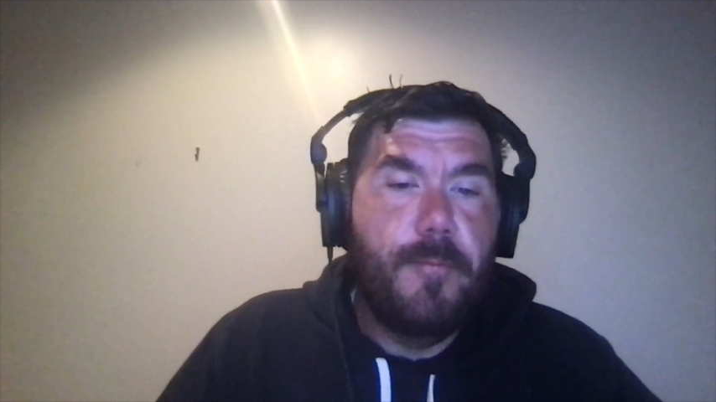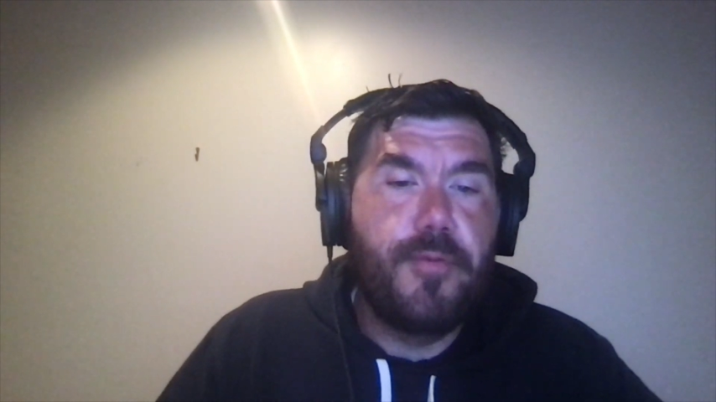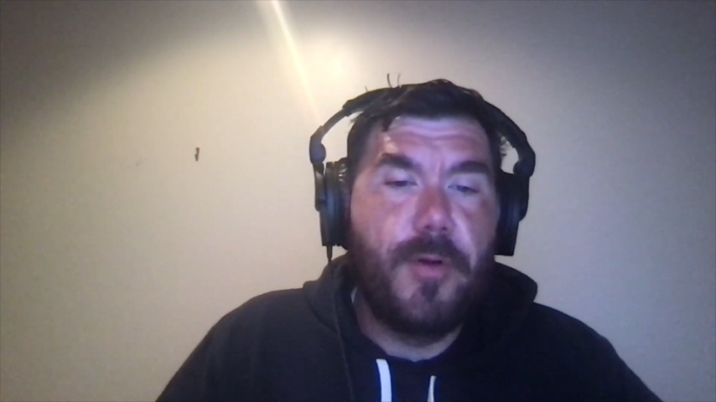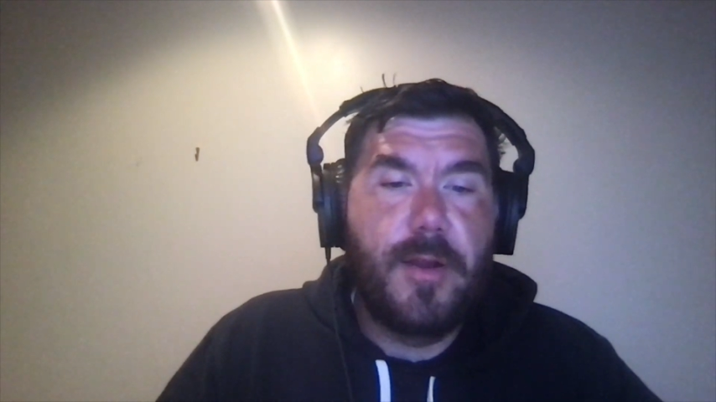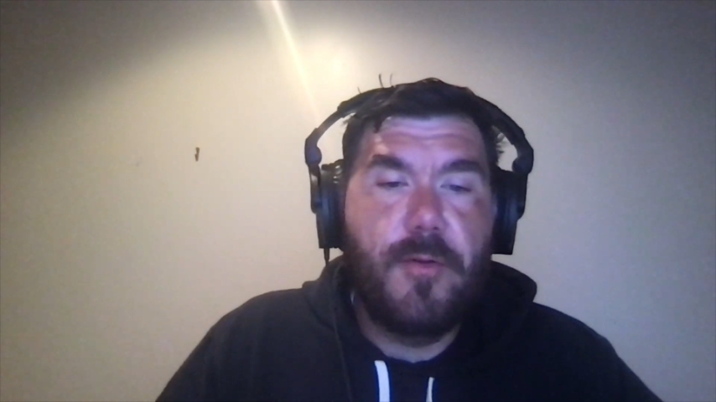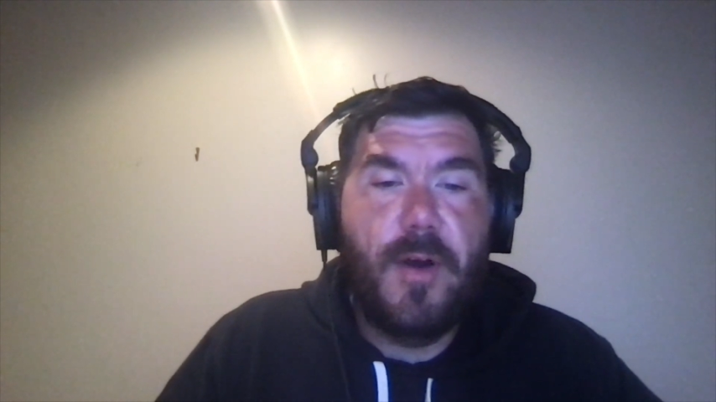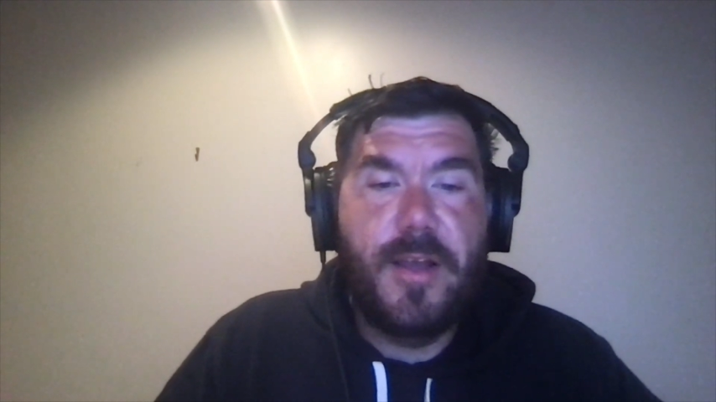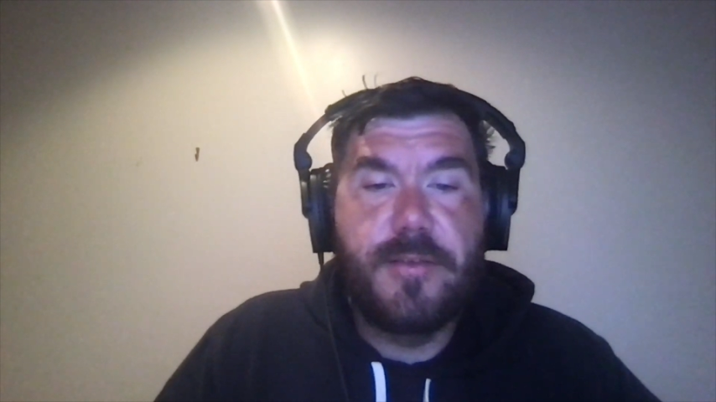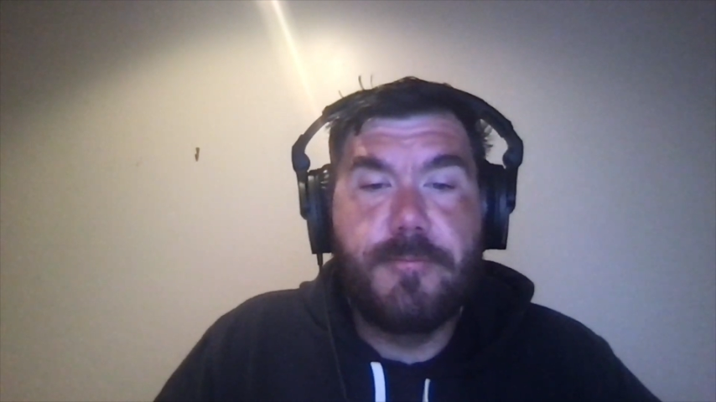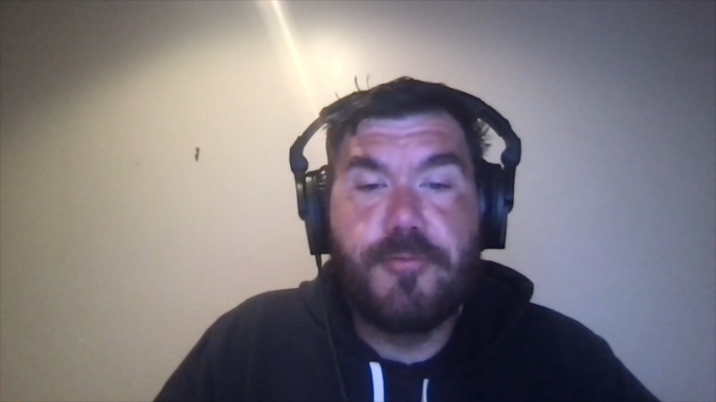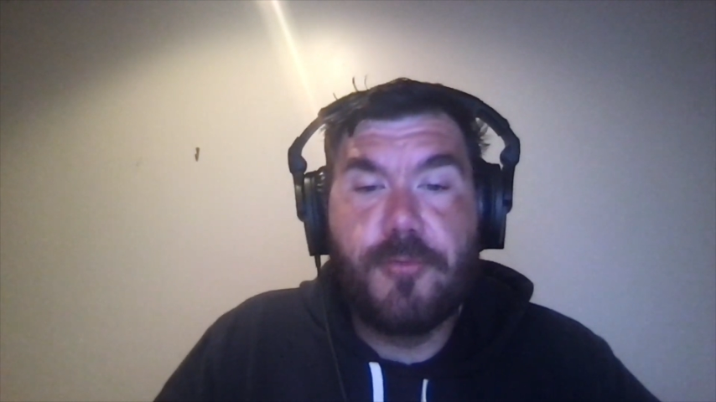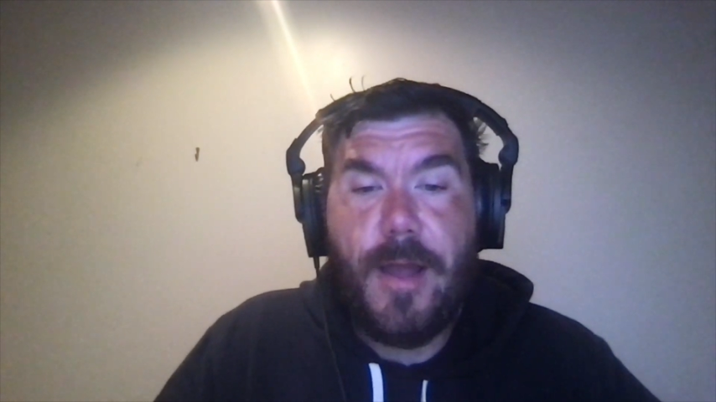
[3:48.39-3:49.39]
Bryce
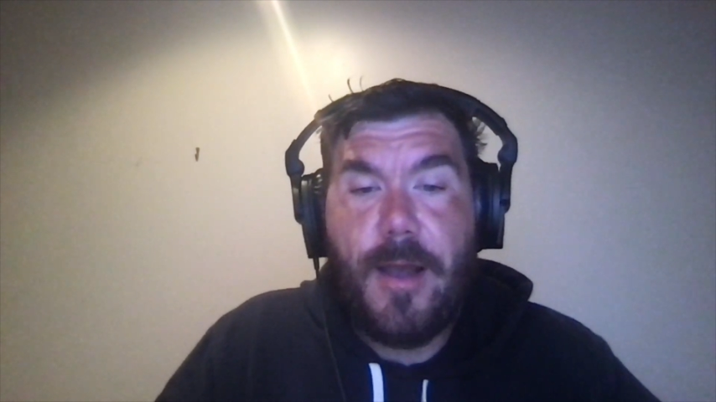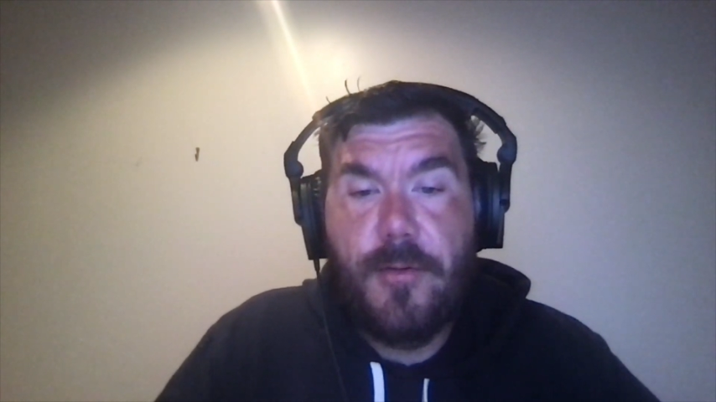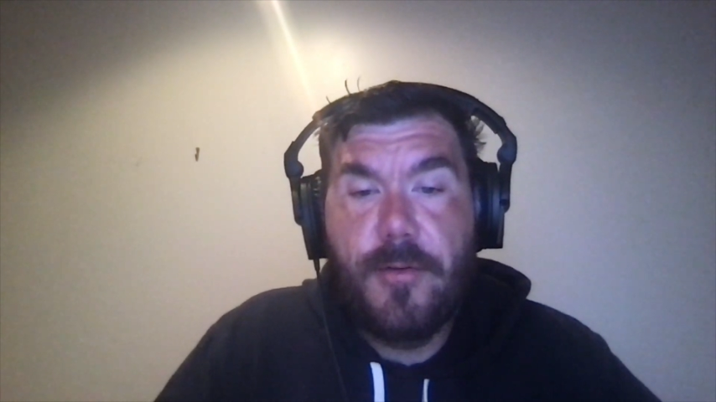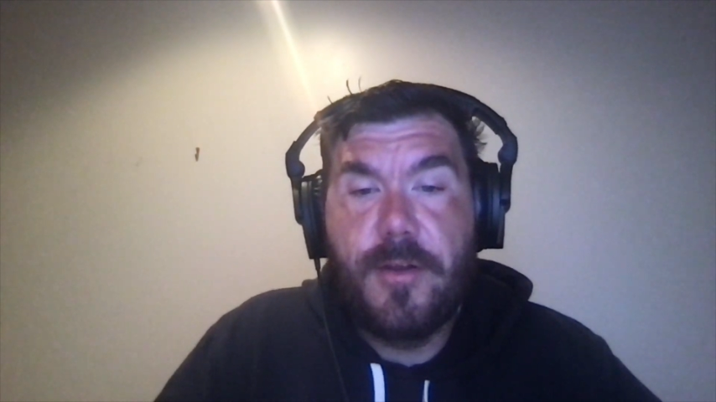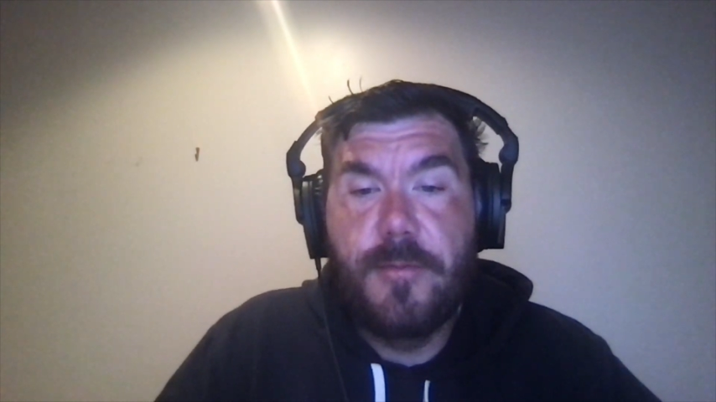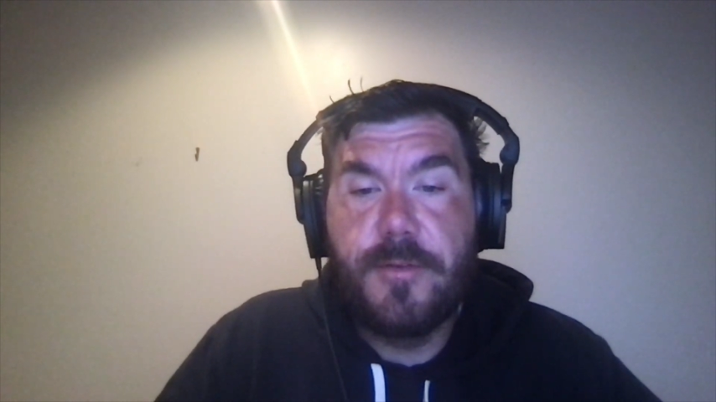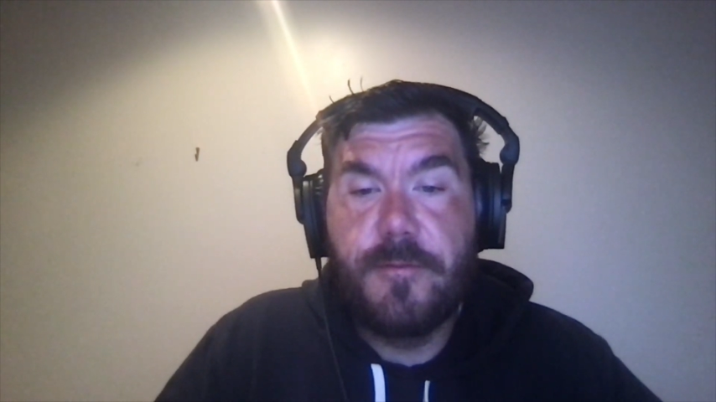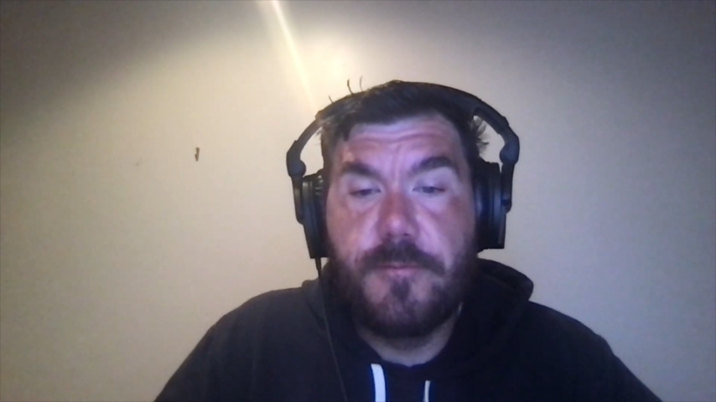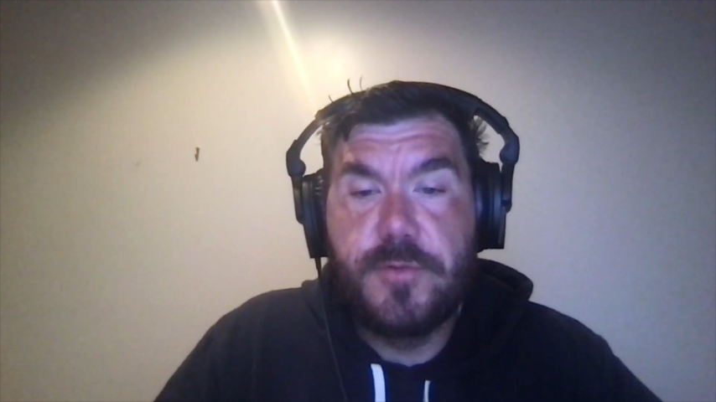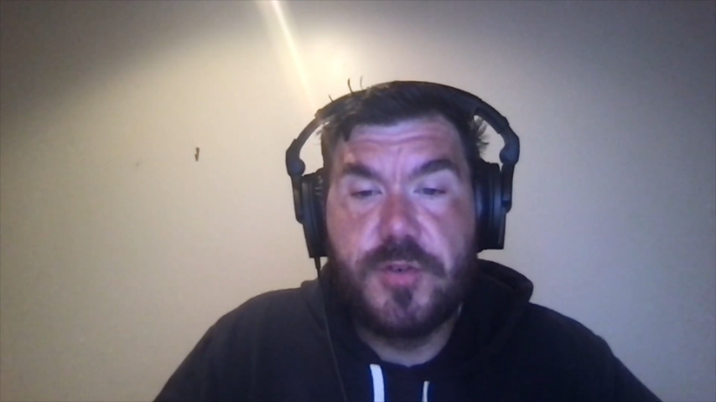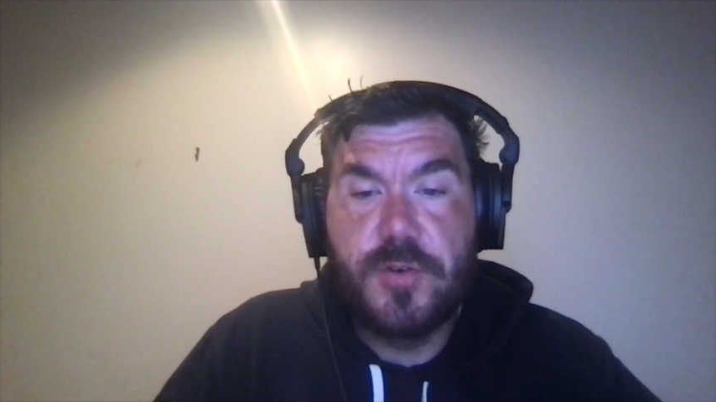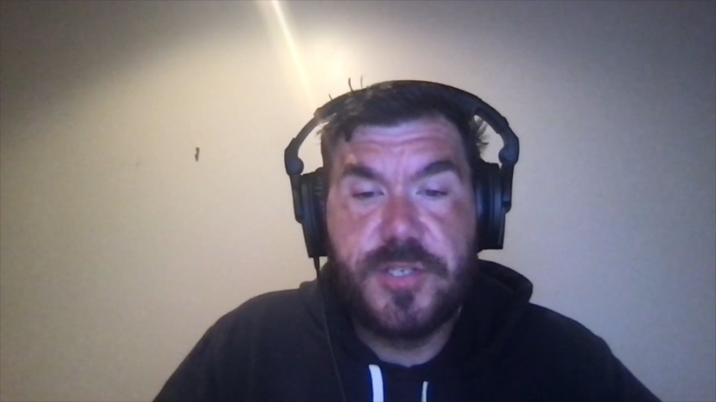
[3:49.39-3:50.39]
Brown comes in
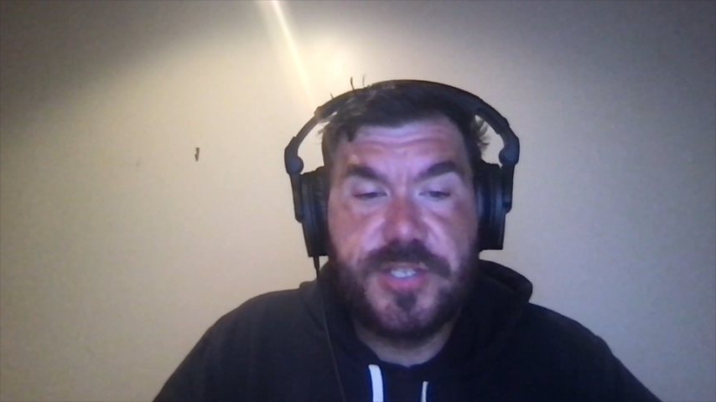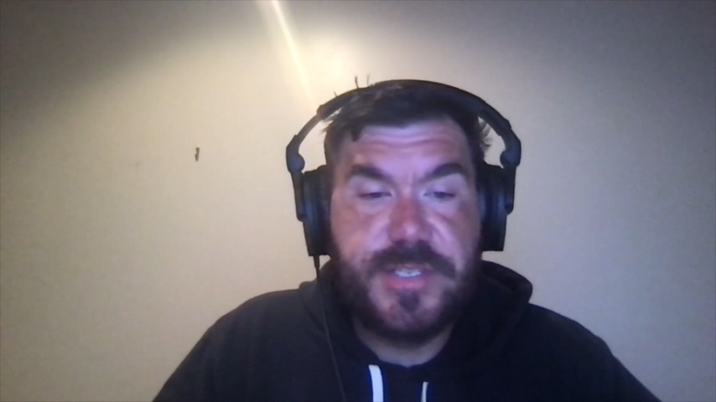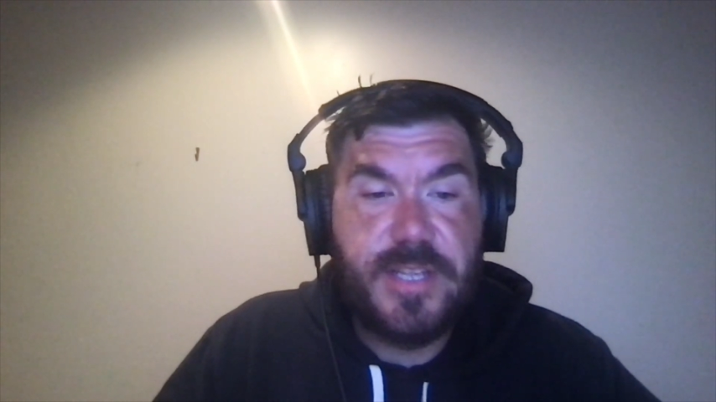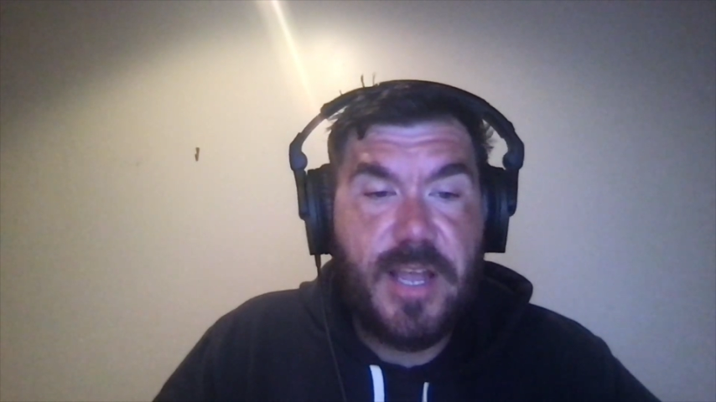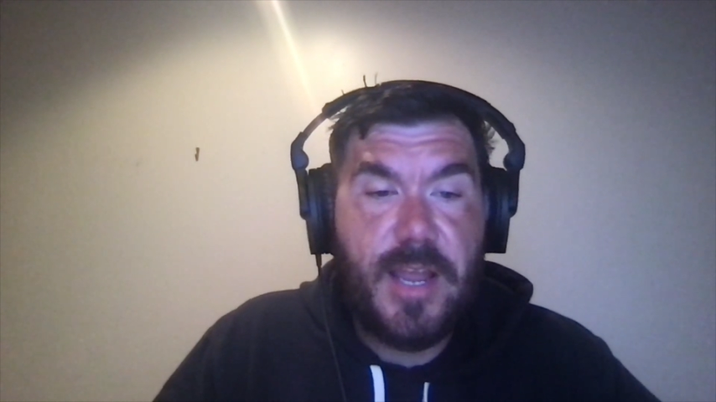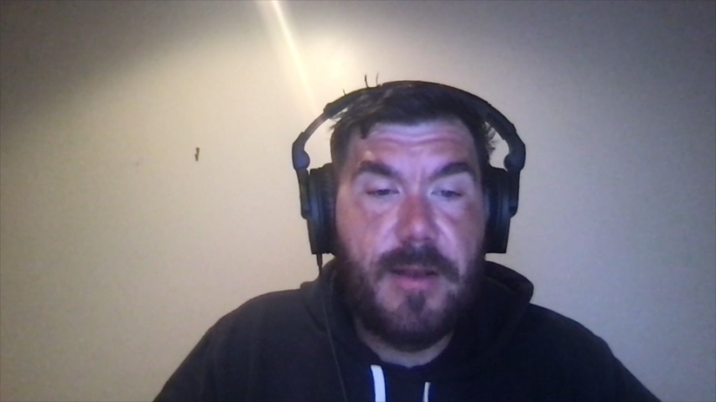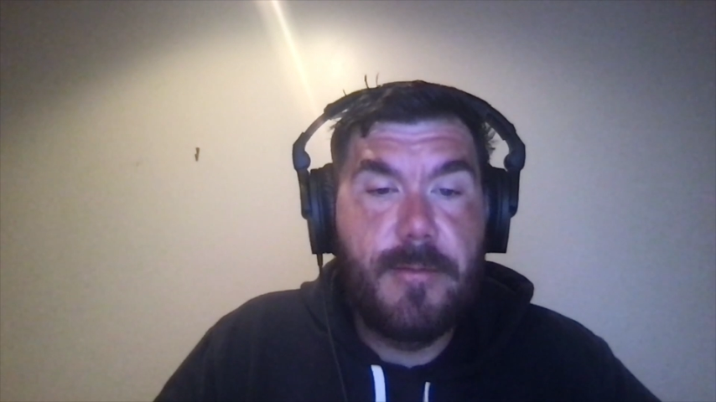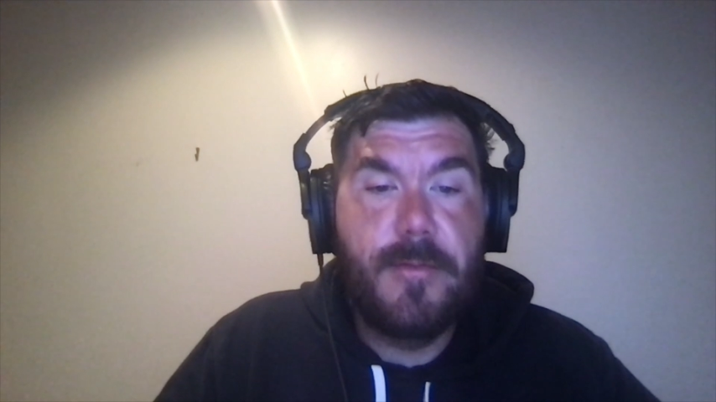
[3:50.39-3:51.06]
from Georgia State.